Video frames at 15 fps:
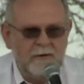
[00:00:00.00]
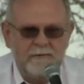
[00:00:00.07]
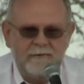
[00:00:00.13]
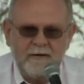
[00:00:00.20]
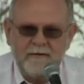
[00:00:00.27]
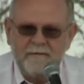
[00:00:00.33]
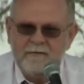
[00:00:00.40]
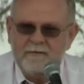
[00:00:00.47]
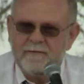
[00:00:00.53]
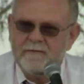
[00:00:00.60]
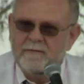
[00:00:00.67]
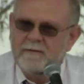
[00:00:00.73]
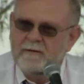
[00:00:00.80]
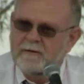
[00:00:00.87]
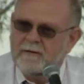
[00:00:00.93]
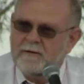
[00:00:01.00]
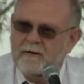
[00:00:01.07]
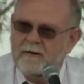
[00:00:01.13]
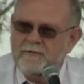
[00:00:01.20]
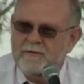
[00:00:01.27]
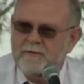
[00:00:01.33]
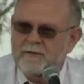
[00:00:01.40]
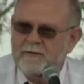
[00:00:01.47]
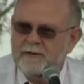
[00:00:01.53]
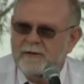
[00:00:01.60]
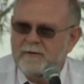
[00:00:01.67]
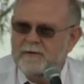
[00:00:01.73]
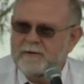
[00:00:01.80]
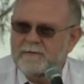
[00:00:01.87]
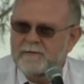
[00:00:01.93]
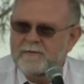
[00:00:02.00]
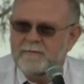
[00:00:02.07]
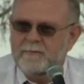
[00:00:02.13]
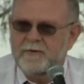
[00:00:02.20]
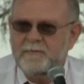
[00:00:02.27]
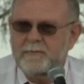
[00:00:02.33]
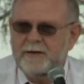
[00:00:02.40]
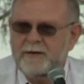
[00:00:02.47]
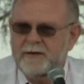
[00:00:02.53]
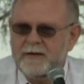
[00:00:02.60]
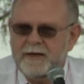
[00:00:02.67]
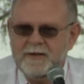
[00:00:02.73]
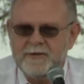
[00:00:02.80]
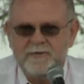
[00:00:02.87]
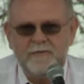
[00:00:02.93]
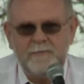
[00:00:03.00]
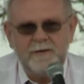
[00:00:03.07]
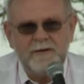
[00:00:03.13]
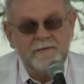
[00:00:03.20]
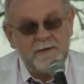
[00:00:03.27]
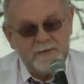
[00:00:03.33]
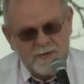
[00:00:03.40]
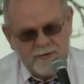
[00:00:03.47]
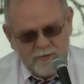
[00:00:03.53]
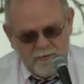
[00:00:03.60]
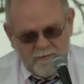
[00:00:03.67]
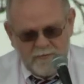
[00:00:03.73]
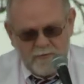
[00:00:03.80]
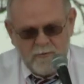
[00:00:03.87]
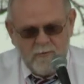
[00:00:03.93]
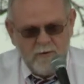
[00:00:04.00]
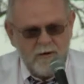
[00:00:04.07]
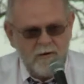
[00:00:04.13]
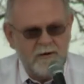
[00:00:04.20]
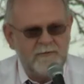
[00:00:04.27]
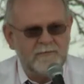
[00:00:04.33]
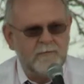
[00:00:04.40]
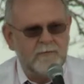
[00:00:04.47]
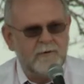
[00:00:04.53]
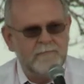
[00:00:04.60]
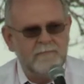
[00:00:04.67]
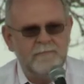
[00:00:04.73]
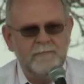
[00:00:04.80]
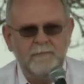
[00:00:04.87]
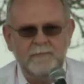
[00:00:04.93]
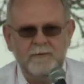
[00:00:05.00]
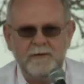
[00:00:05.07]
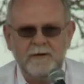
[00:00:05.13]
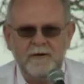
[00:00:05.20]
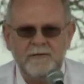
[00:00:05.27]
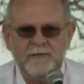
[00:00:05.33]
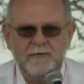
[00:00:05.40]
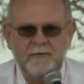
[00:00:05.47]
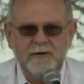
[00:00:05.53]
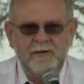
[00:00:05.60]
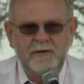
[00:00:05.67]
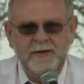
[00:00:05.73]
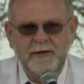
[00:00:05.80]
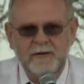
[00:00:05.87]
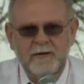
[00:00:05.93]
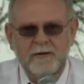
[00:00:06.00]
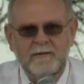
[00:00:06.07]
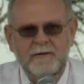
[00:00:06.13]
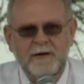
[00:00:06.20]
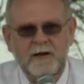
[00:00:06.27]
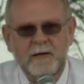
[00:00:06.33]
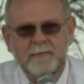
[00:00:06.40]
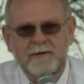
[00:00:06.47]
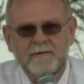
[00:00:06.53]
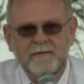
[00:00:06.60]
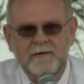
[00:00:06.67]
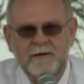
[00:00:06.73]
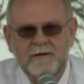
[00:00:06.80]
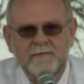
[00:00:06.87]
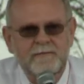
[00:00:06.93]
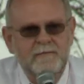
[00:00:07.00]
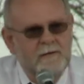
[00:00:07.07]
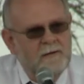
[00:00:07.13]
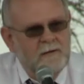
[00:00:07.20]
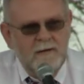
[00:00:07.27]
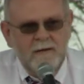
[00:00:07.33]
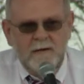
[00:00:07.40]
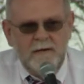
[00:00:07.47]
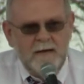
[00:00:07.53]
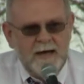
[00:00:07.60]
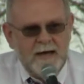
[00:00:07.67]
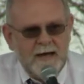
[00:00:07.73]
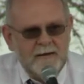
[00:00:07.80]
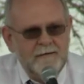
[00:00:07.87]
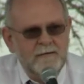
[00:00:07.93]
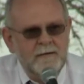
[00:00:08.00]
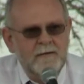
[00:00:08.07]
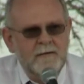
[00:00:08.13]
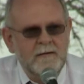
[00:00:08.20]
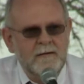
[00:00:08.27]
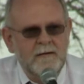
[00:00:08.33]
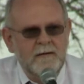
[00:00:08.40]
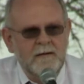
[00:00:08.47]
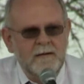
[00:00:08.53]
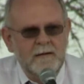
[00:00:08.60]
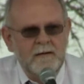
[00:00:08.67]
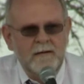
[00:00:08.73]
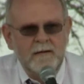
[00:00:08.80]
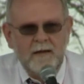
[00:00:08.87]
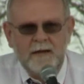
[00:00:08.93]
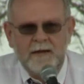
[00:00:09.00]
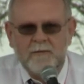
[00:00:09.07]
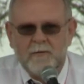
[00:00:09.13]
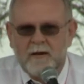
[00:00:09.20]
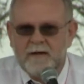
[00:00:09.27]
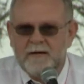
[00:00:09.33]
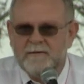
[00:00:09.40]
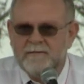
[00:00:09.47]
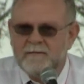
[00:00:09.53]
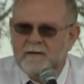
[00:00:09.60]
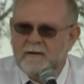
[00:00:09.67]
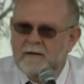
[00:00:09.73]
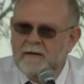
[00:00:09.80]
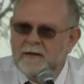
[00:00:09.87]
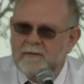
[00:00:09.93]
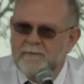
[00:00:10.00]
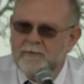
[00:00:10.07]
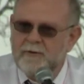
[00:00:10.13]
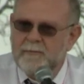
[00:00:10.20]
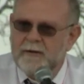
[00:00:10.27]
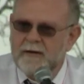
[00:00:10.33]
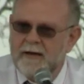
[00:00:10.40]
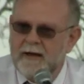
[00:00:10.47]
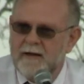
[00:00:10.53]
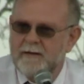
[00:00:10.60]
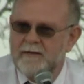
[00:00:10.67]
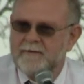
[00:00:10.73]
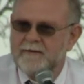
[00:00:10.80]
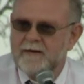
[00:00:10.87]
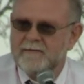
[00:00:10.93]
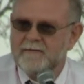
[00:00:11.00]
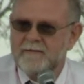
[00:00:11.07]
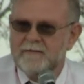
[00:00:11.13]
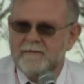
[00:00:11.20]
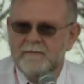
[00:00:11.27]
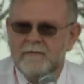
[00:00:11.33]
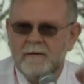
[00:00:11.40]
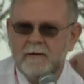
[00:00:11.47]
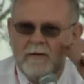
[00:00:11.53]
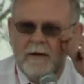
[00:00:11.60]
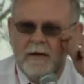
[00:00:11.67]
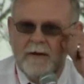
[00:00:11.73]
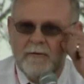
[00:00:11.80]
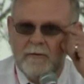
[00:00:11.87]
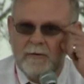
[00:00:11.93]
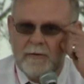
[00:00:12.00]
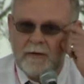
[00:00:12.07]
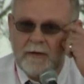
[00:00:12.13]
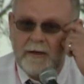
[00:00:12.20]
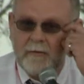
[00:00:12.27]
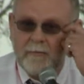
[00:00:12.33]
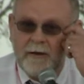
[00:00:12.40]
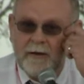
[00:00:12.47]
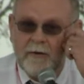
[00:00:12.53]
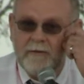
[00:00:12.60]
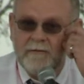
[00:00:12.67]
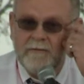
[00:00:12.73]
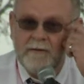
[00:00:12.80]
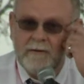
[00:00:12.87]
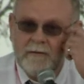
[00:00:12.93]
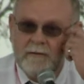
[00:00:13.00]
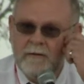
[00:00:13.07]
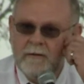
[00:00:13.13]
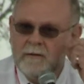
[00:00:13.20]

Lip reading: Texas, guns are legal. This must be a dangerous place. I should go over to Juarez where guns are illegal and then I'll be safe. Not. Likewise, if you're in McAllen, Texas, and you're looking at Reynosa,